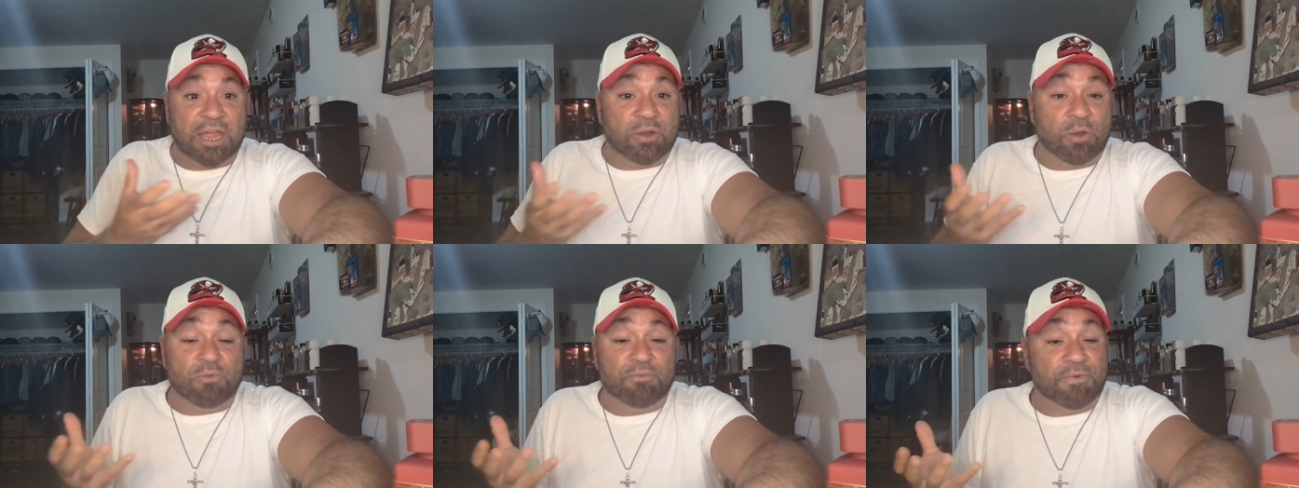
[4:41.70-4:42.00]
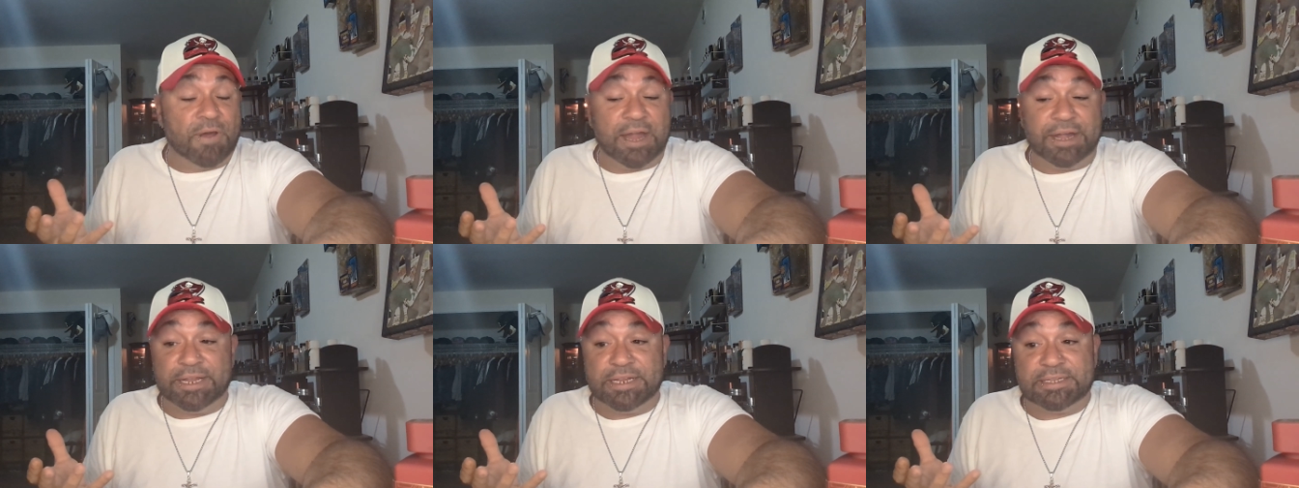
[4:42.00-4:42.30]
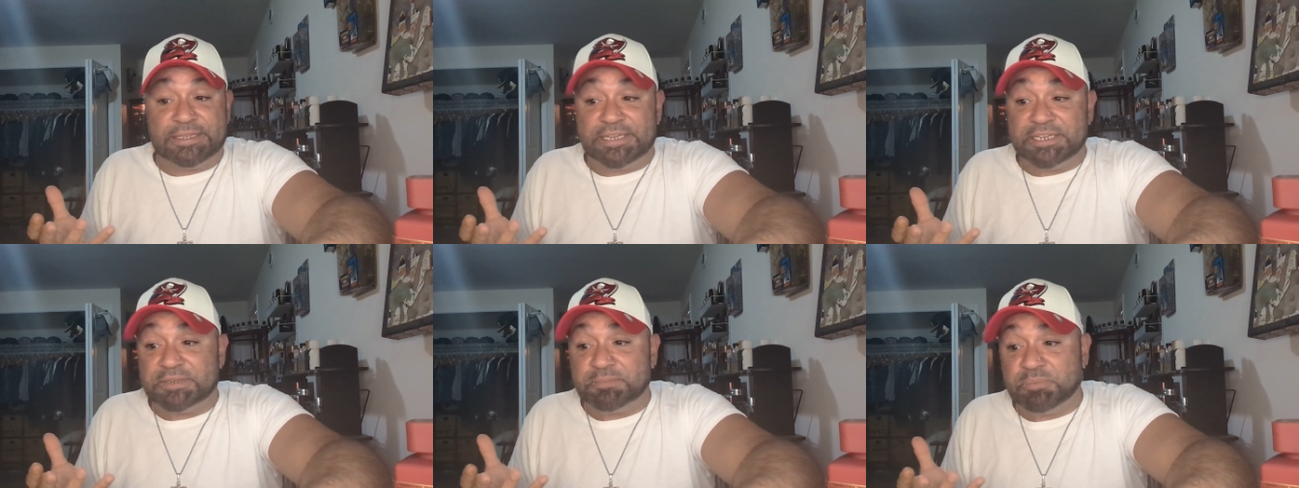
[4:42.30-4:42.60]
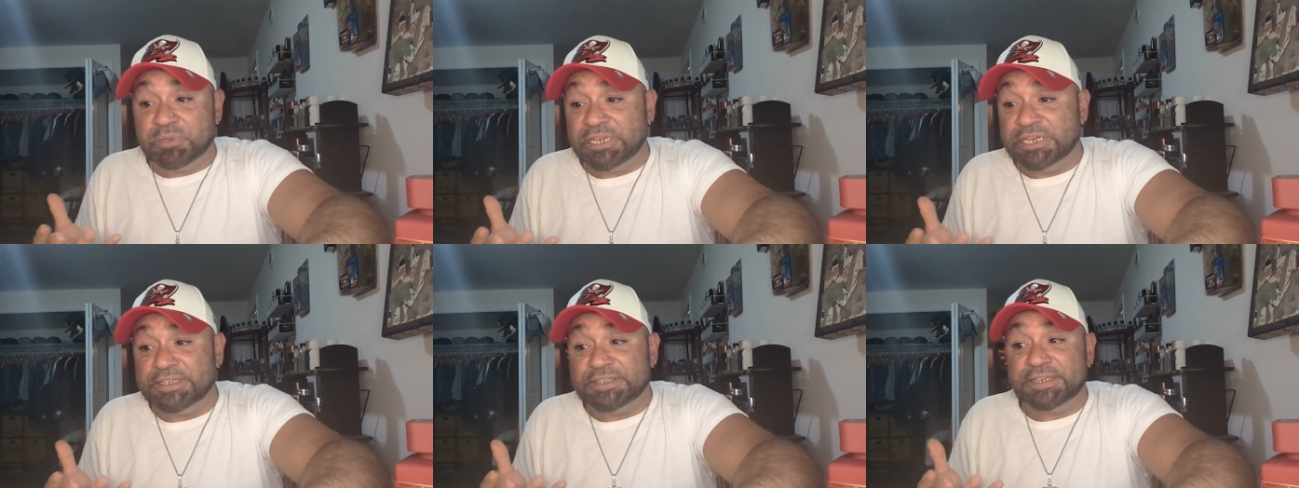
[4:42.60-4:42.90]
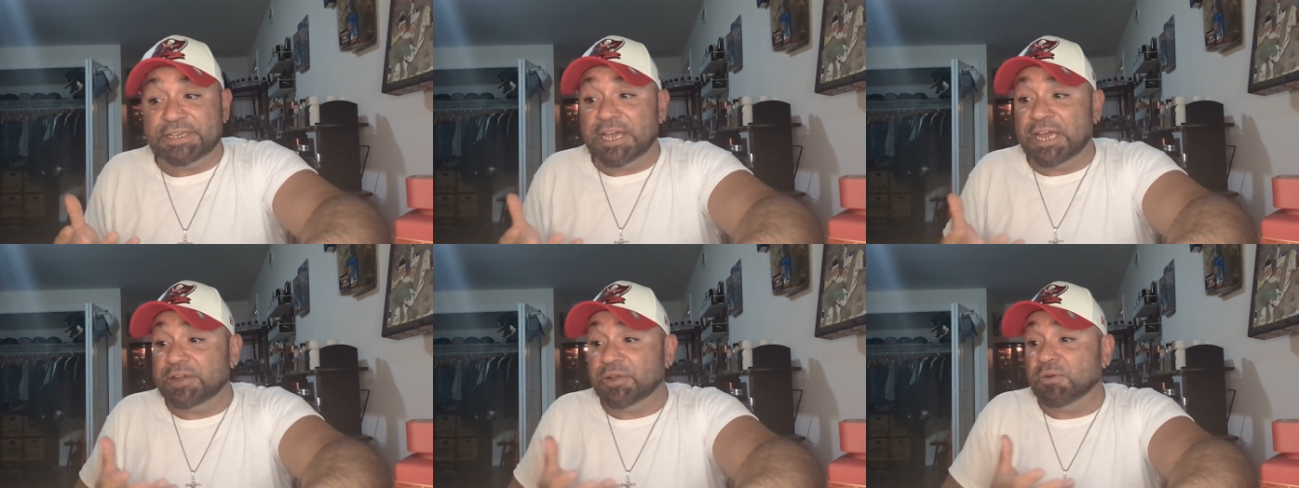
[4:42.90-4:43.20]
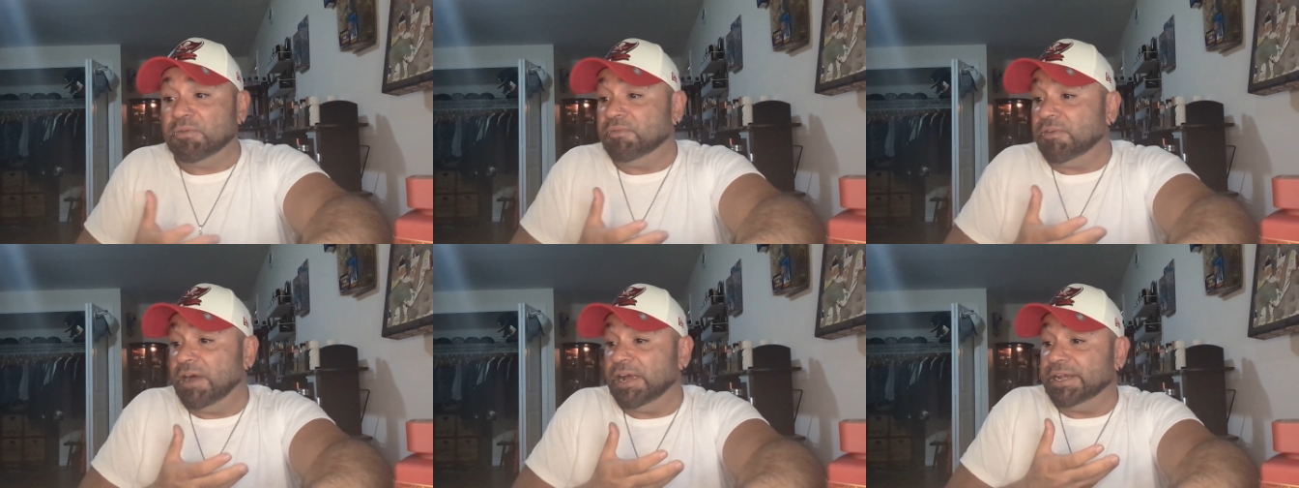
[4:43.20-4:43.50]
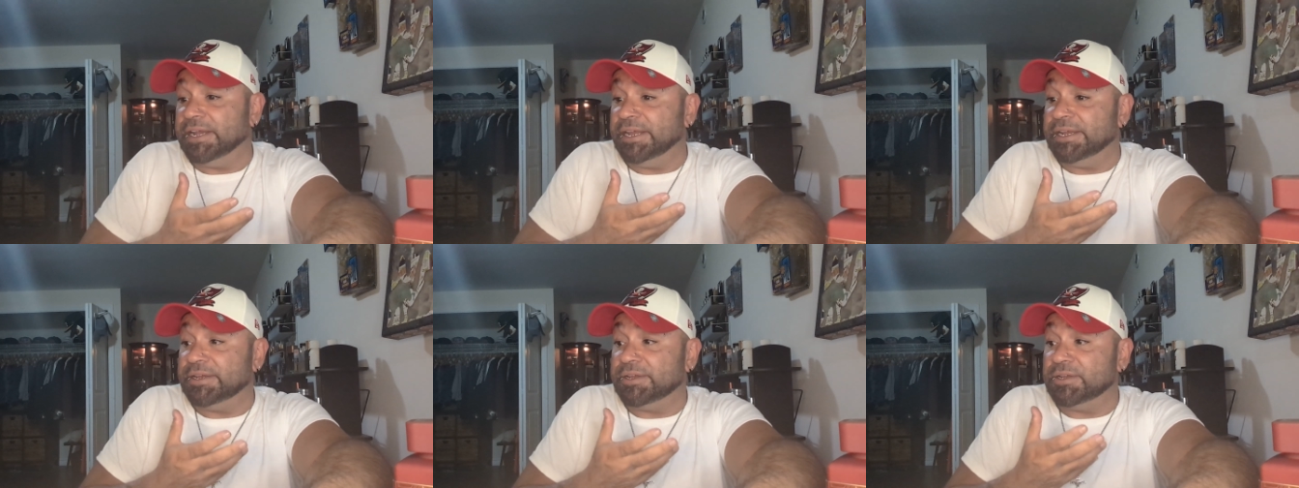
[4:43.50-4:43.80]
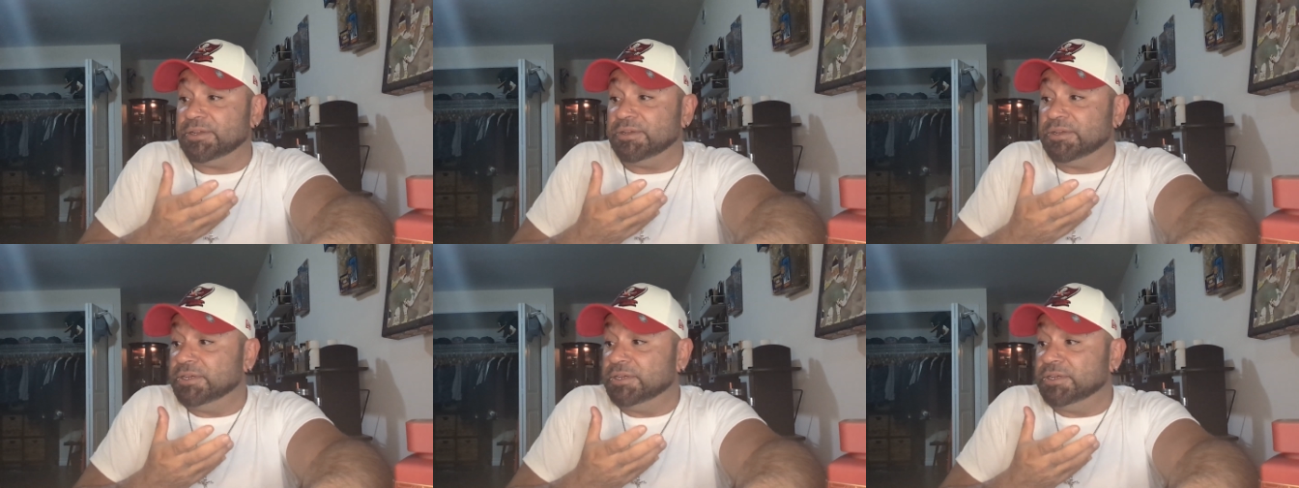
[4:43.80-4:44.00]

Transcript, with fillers: I don't find it displeasing. I don't find it,